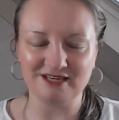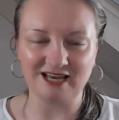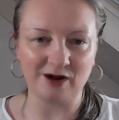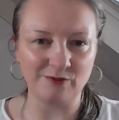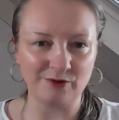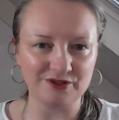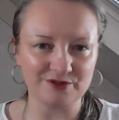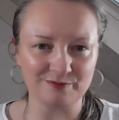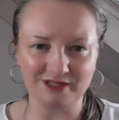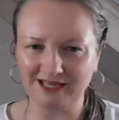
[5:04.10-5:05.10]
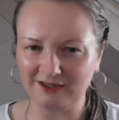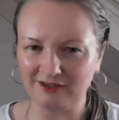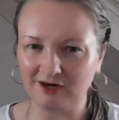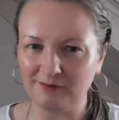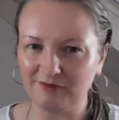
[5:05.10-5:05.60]
now going to be like a
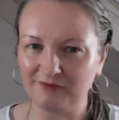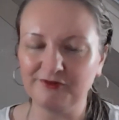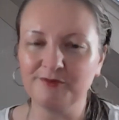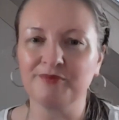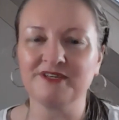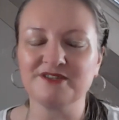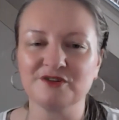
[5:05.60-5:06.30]
carbon footprint,